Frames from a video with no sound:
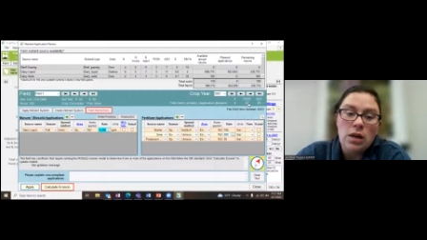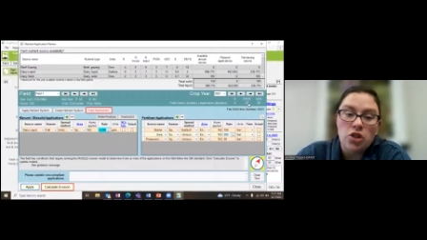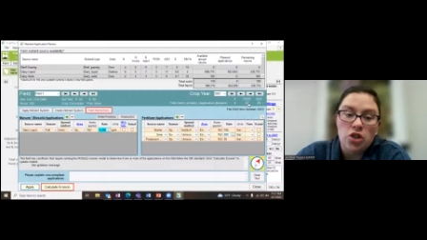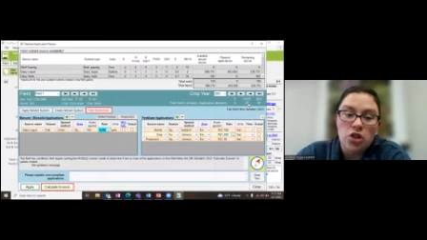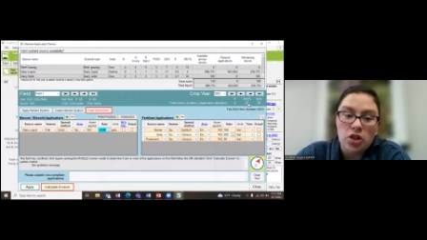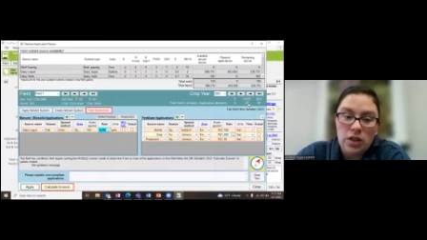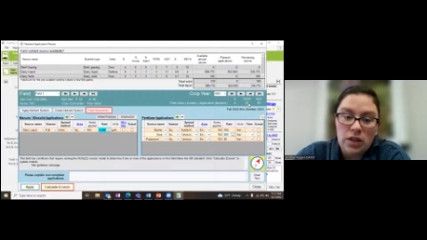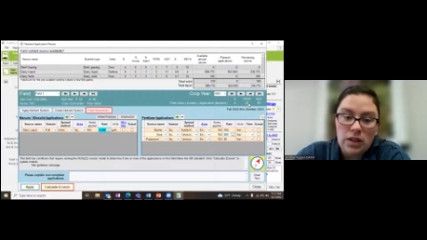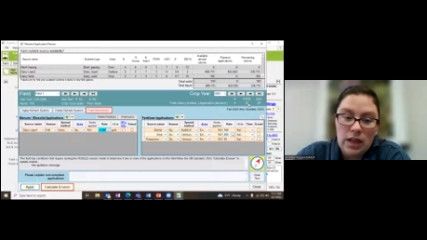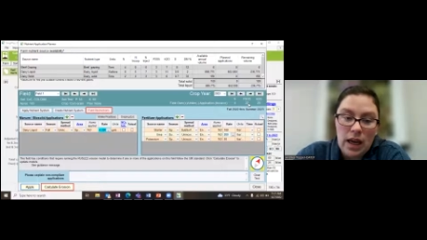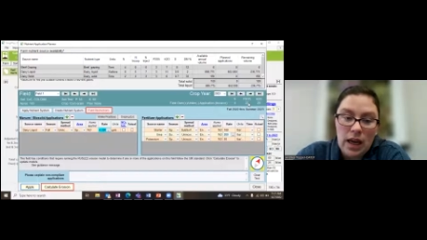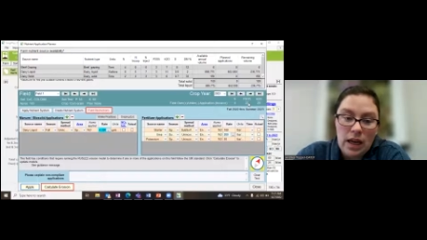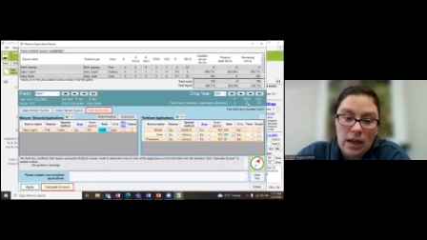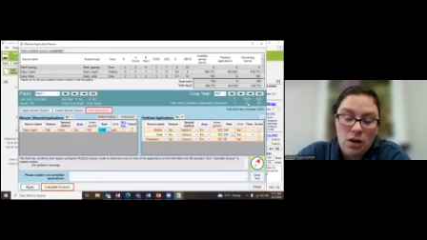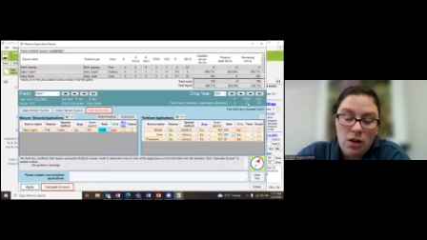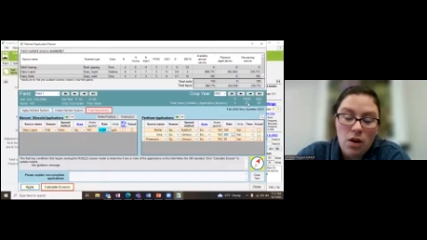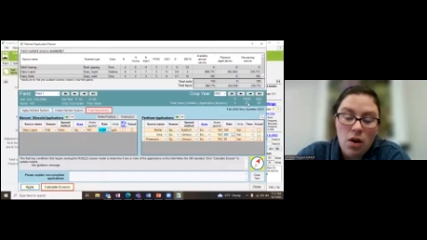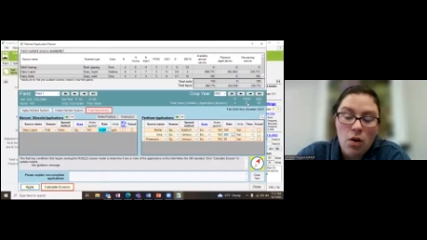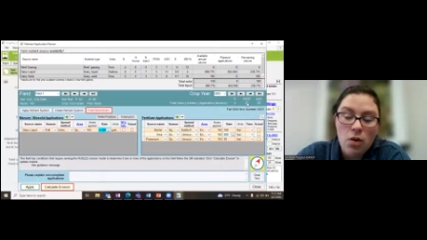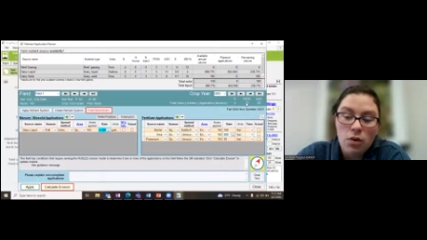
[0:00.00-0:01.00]
Just take
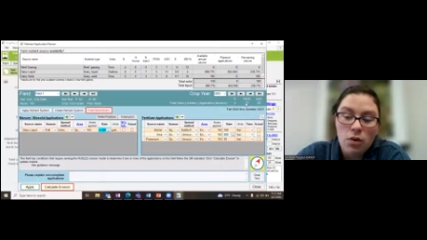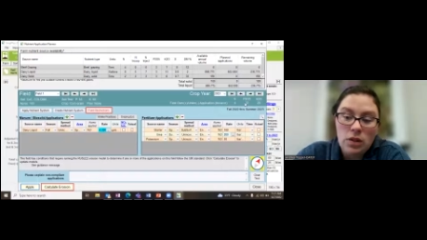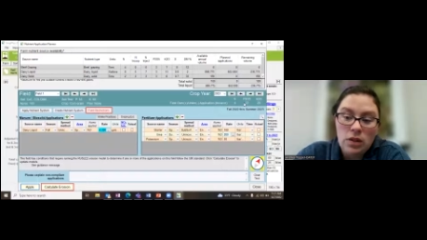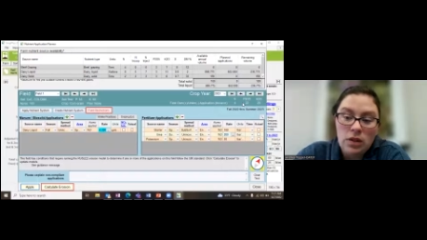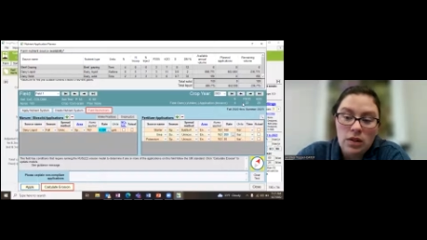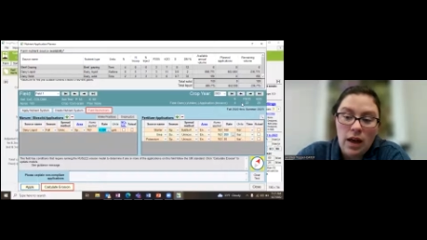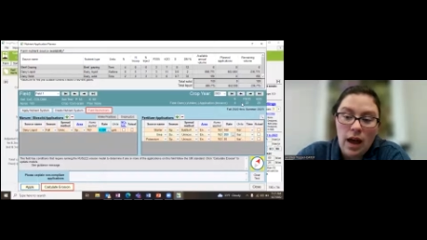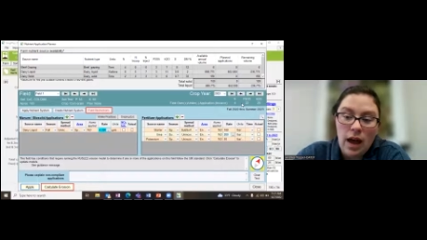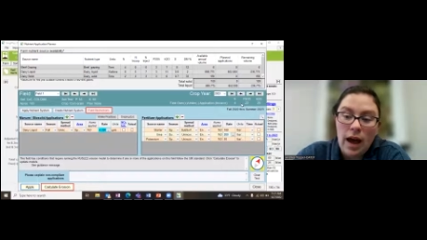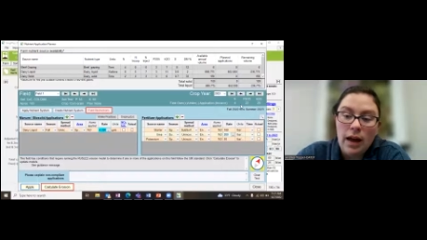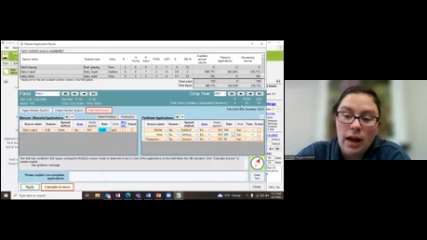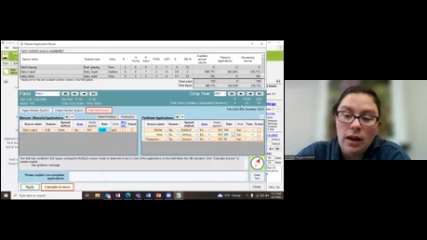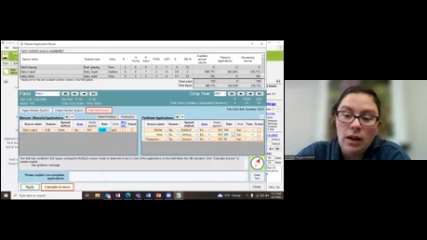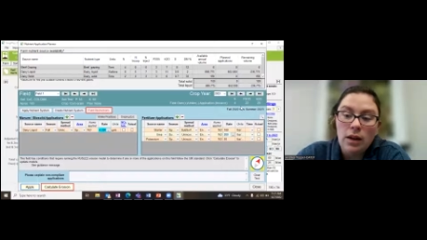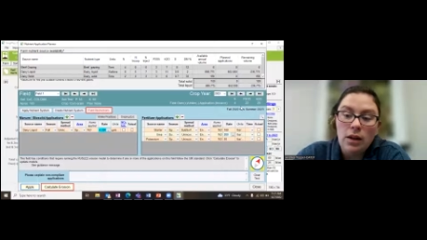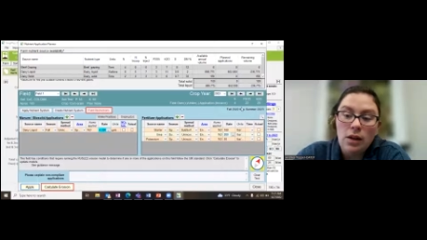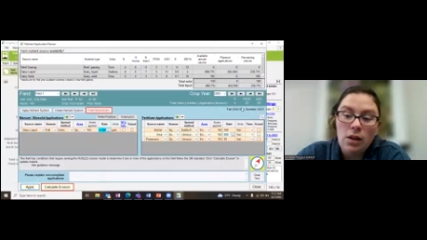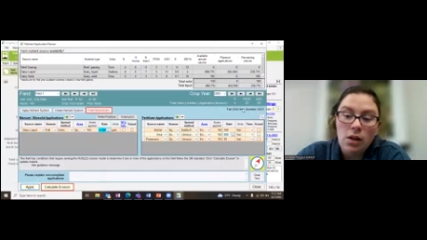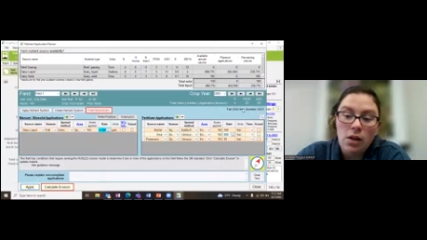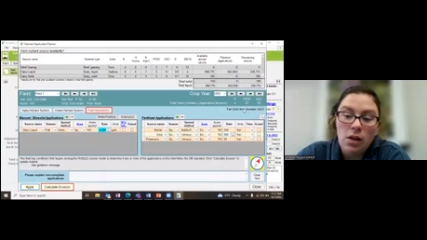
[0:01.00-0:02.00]
note that
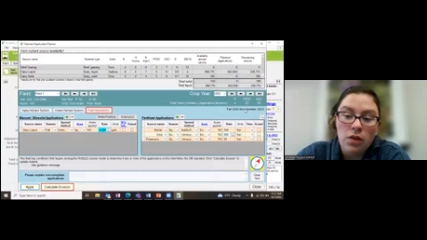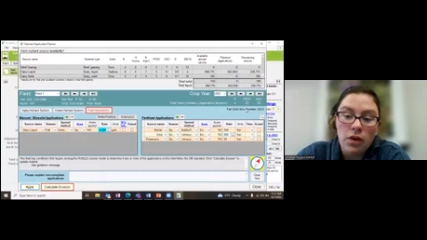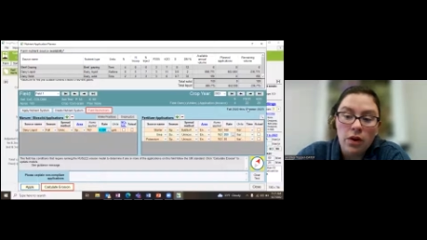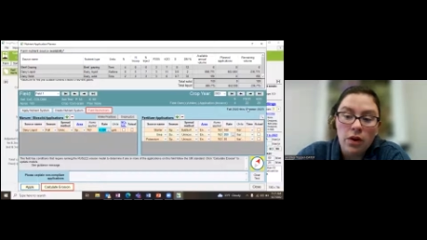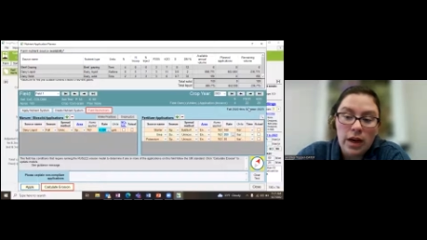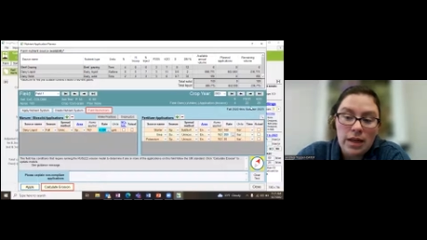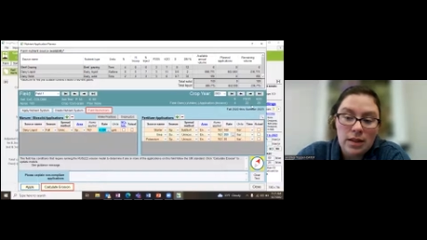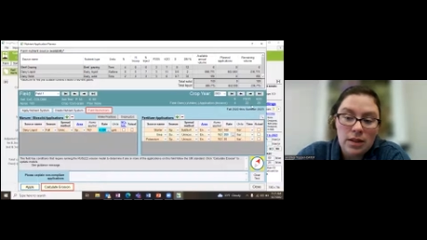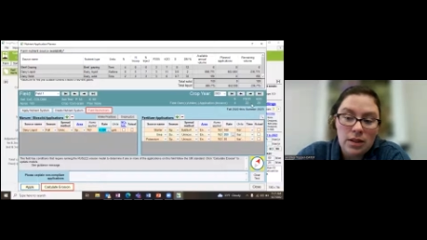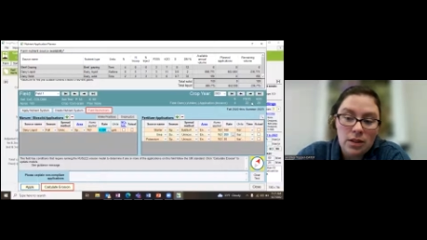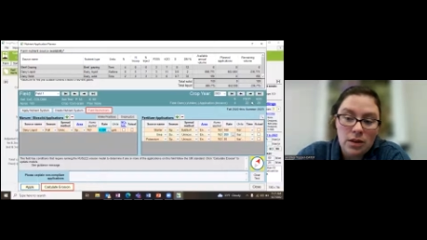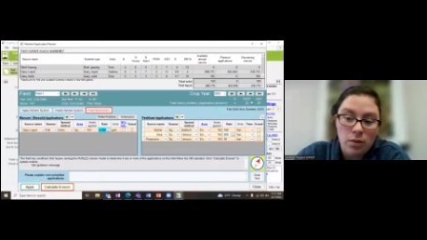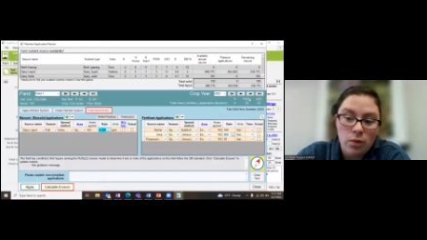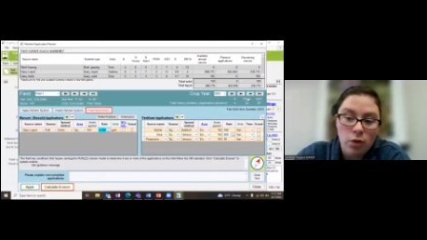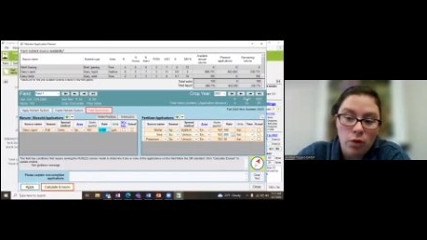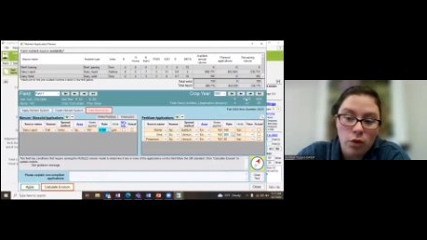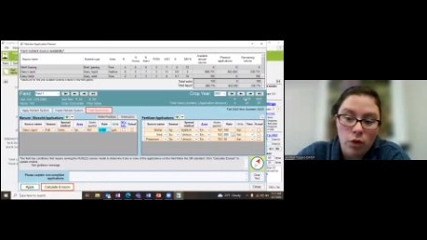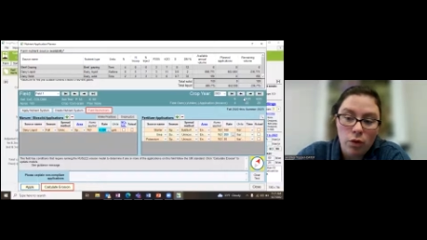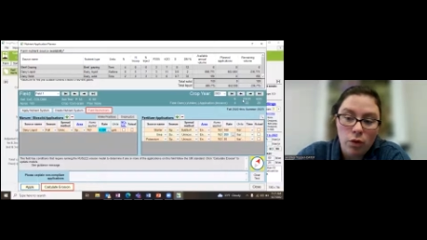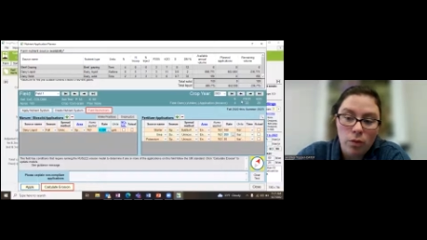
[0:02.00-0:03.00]
there is some
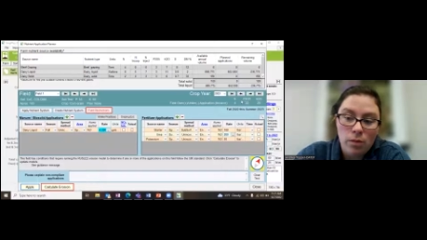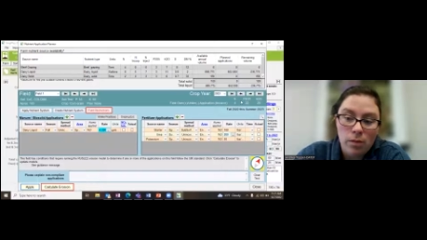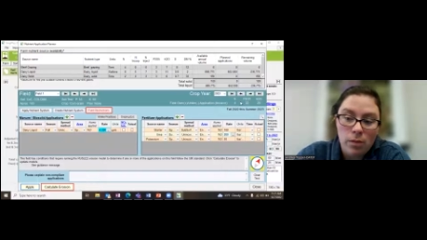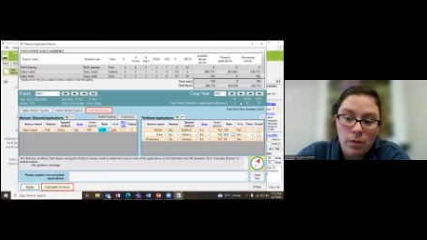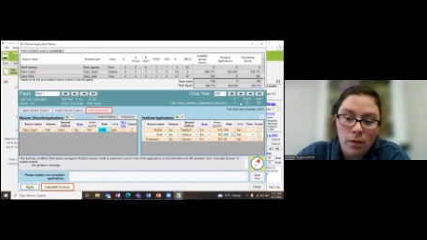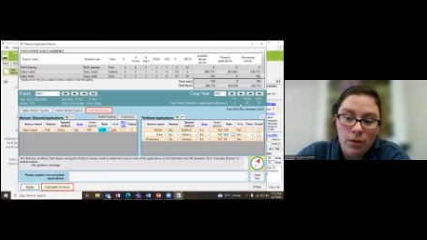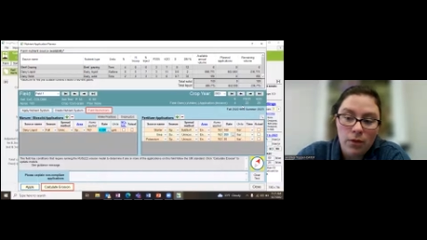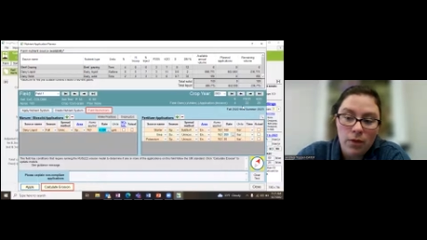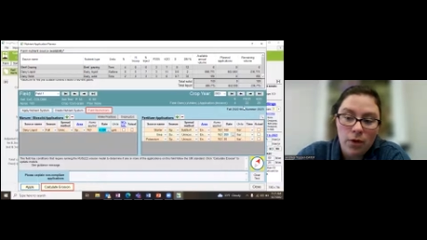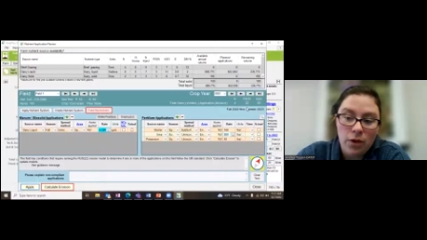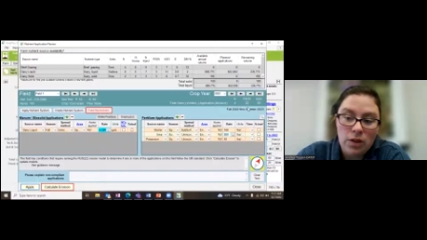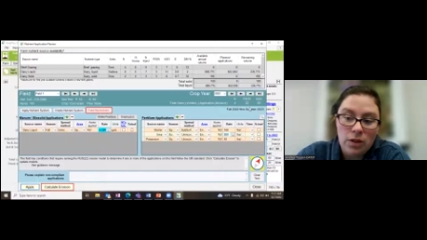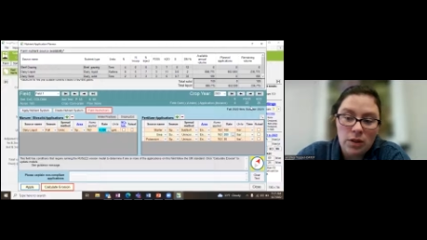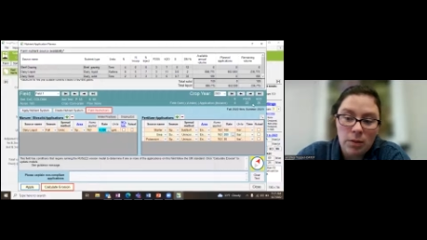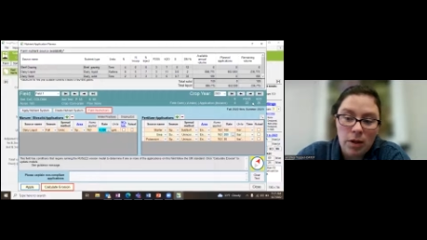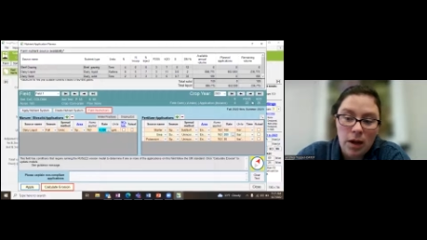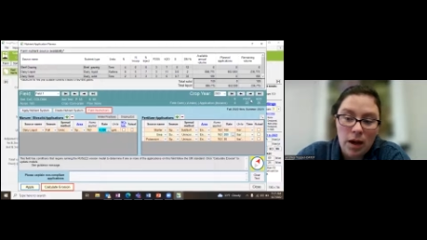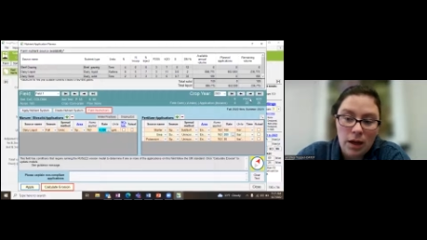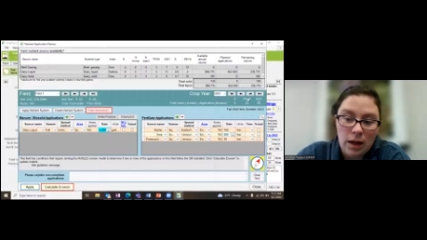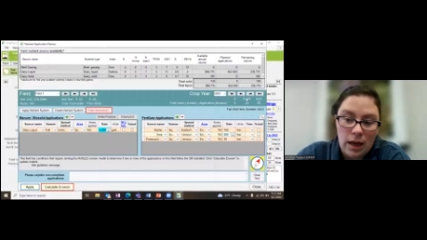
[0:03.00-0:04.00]
room for
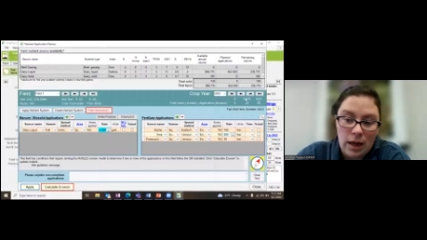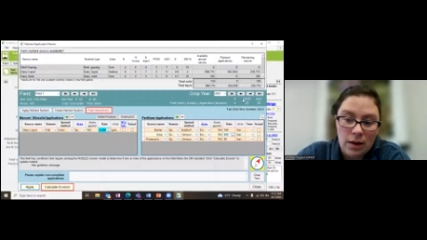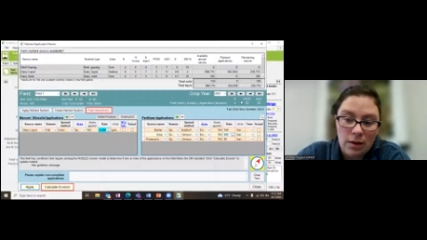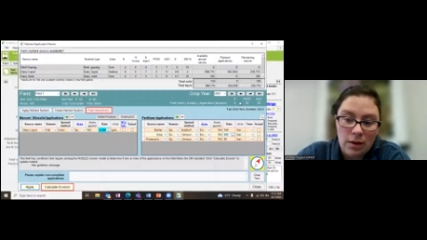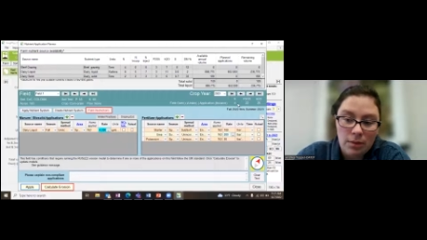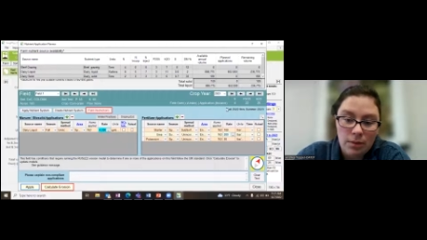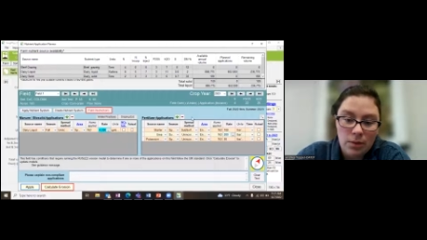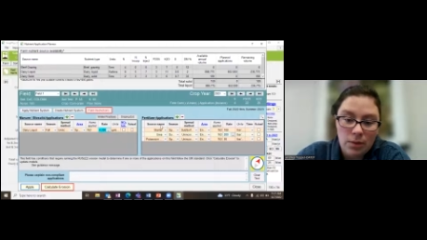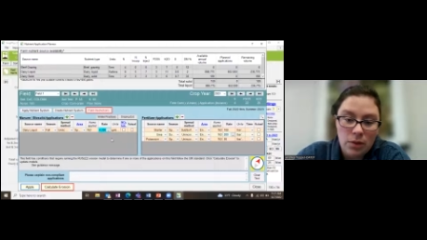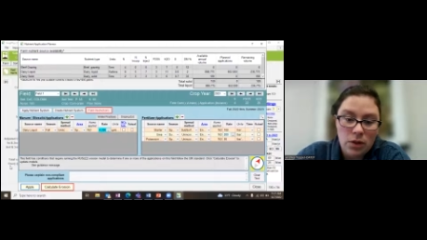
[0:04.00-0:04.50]
some cutting.